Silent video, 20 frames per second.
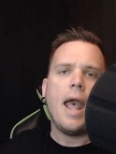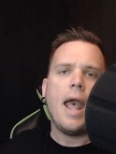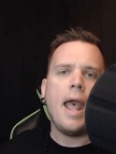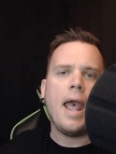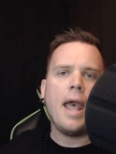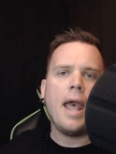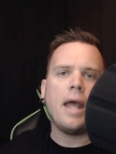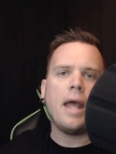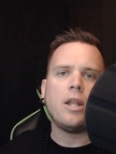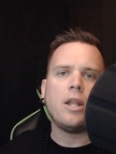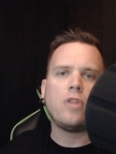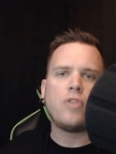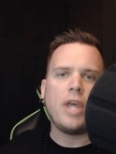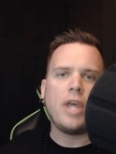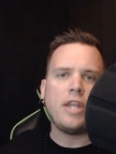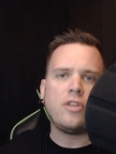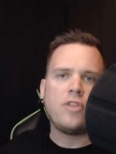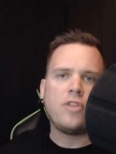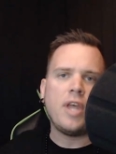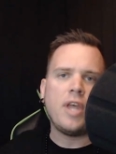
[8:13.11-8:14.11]
and
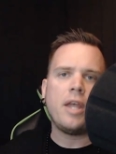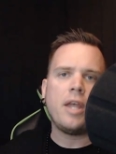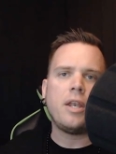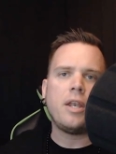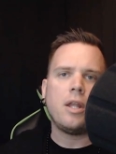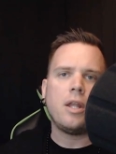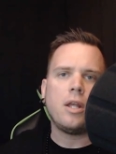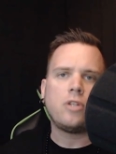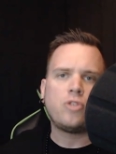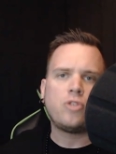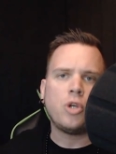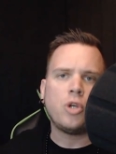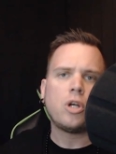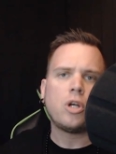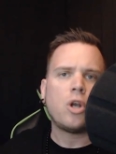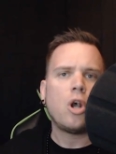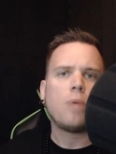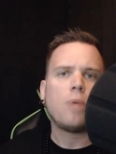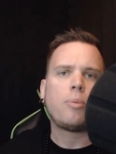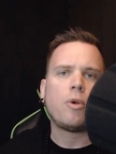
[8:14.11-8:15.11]
they then
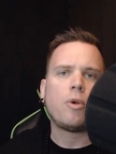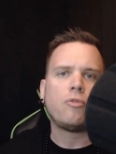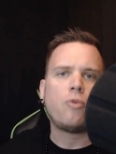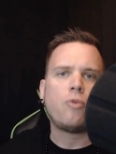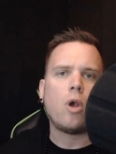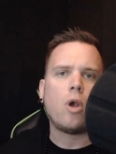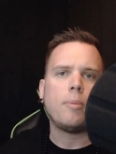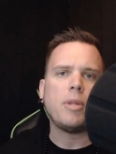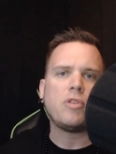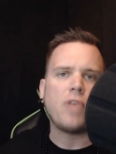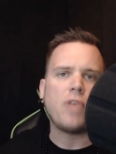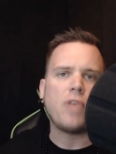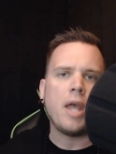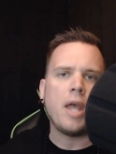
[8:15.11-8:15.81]
took her performance